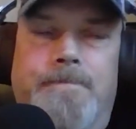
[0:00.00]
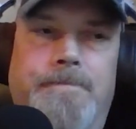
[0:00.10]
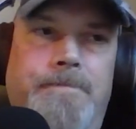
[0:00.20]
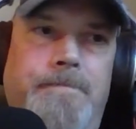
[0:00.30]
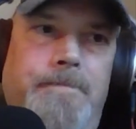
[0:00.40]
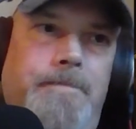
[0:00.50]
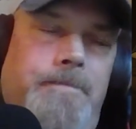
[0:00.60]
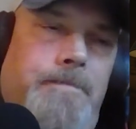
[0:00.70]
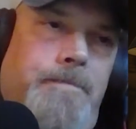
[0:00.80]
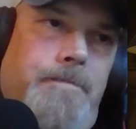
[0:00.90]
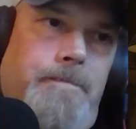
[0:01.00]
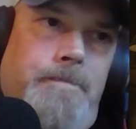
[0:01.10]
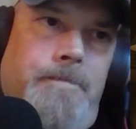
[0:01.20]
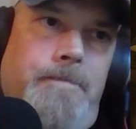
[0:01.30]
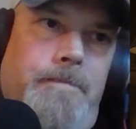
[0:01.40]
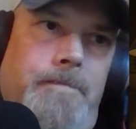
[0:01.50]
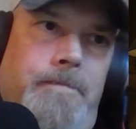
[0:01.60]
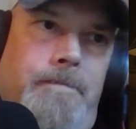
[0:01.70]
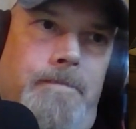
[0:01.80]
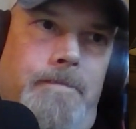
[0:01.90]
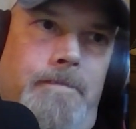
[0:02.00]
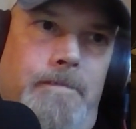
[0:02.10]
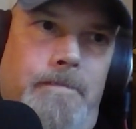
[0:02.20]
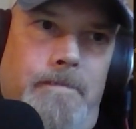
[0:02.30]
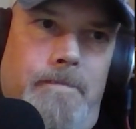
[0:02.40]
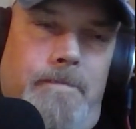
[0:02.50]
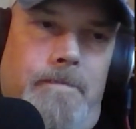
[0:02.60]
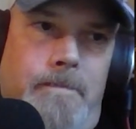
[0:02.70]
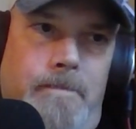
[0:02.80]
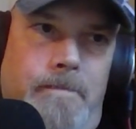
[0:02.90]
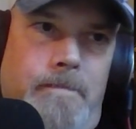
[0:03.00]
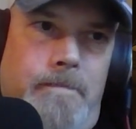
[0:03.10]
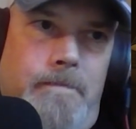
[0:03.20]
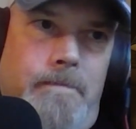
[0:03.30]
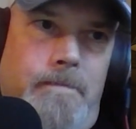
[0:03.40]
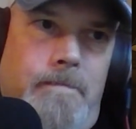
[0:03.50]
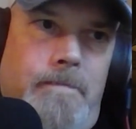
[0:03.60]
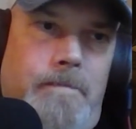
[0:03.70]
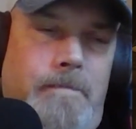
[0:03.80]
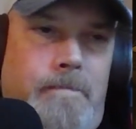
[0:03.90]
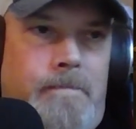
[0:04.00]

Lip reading: (silent)